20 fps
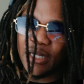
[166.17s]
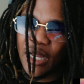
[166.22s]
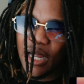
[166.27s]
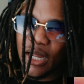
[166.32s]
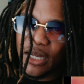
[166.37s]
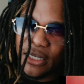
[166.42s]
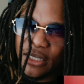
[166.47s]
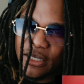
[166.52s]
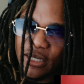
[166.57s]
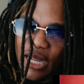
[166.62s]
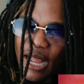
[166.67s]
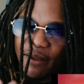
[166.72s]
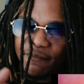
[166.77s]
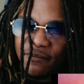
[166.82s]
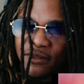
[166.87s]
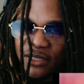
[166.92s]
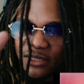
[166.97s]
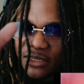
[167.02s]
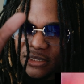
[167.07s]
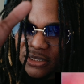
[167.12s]
Nah, the,
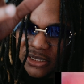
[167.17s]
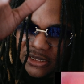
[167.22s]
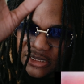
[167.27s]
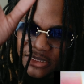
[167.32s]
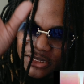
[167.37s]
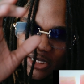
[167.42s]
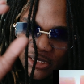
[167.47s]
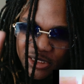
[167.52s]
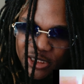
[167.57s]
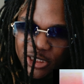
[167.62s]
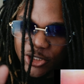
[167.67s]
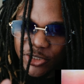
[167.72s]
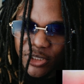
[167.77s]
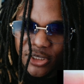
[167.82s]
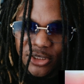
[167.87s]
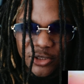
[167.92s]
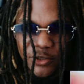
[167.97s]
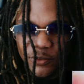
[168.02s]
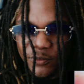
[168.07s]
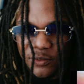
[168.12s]
having the, the slizzy
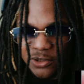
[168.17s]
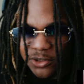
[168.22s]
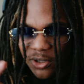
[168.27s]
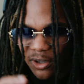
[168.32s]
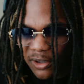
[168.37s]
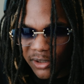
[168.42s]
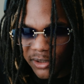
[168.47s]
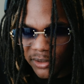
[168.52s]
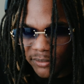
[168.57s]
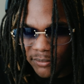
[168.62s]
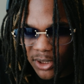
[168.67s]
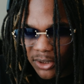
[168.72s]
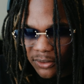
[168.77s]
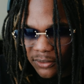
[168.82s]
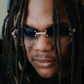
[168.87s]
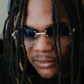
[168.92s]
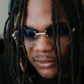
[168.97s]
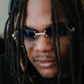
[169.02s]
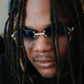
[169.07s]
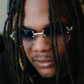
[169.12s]
drink too is hard,
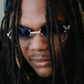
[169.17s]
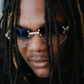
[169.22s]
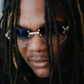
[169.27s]
bro.